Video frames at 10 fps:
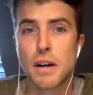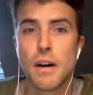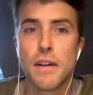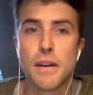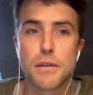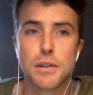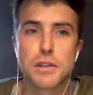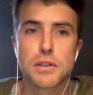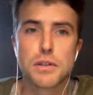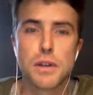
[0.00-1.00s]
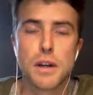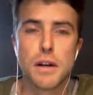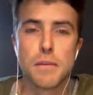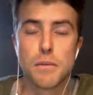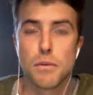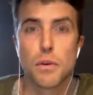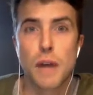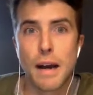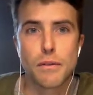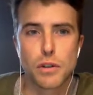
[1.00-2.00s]
on average for
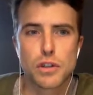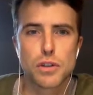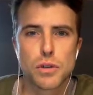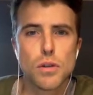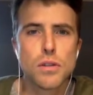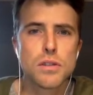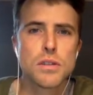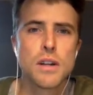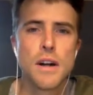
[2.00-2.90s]
average stores,